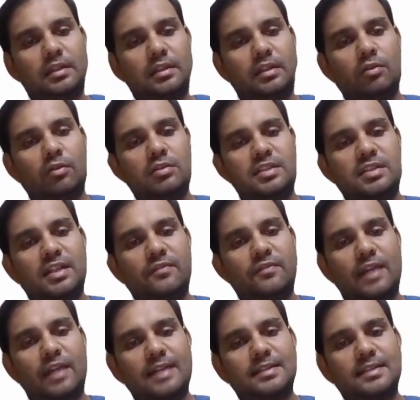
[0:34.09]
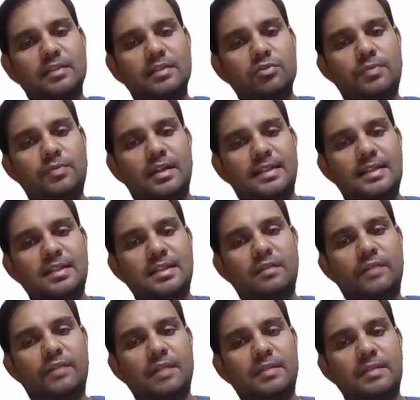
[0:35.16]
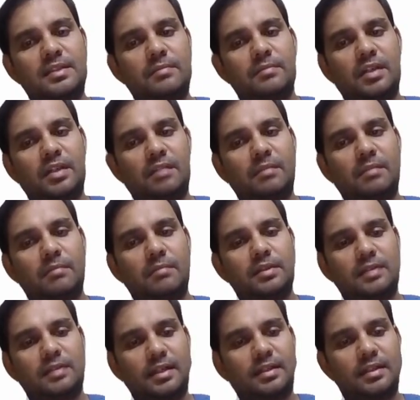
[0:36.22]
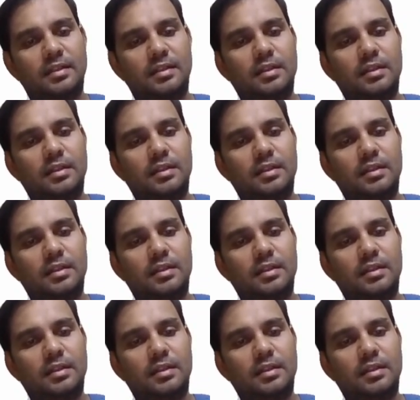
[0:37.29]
The rolled steel flats are used for lacing of elements in built-up members. Correct.